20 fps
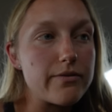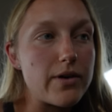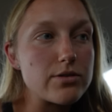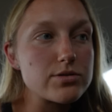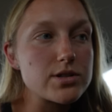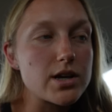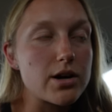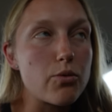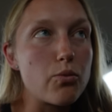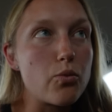I
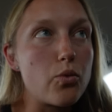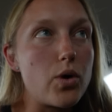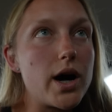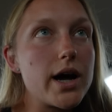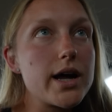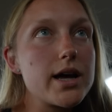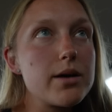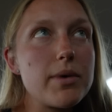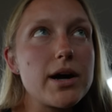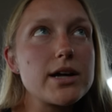was like,
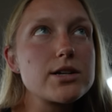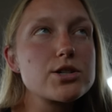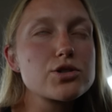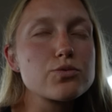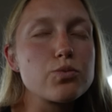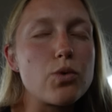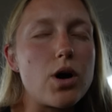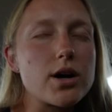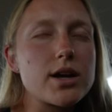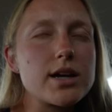why am I
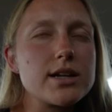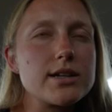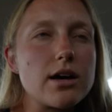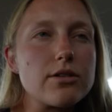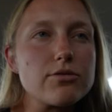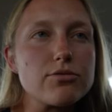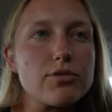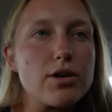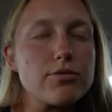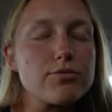just walking
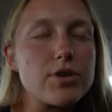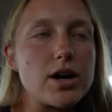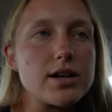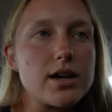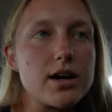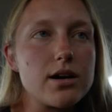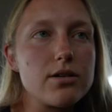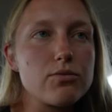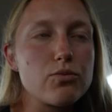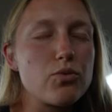down a road right
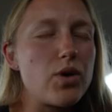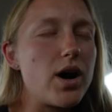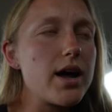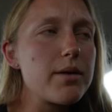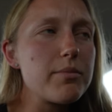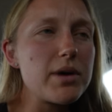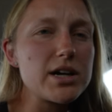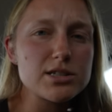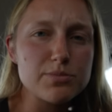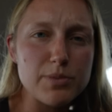now? Why
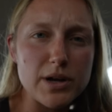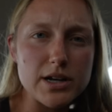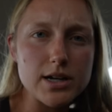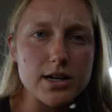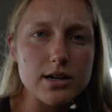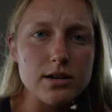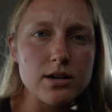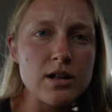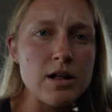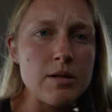am I
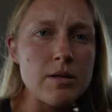spending